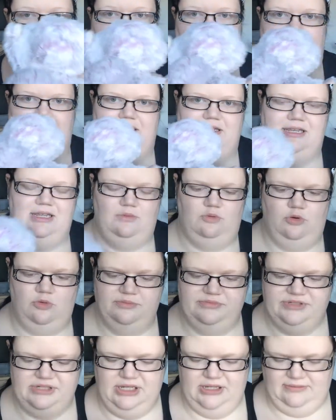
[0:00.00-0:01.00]
and he
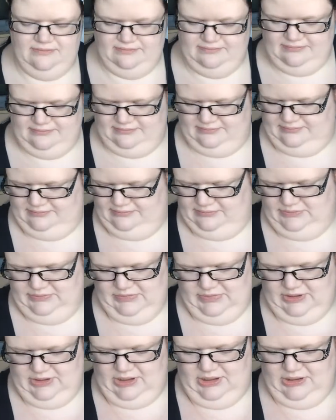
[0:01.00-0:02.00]
warms up.
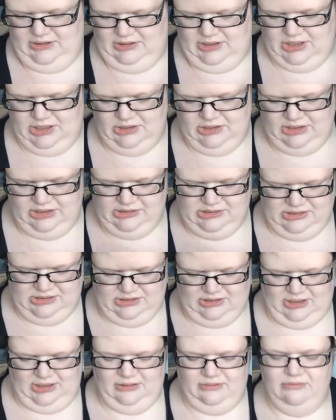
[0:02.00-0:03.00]
It's
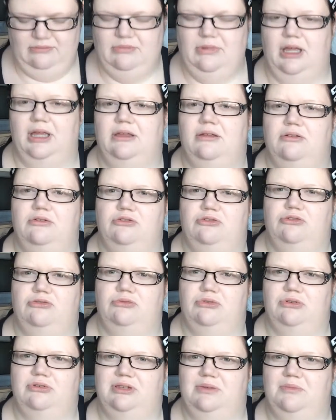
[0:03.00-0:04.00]
just like,
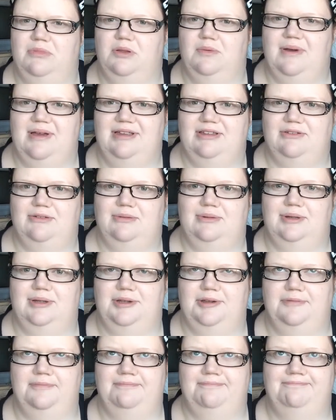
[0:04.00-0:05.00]
similar way to
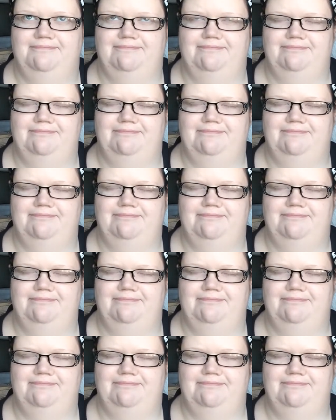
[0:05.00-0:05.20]
a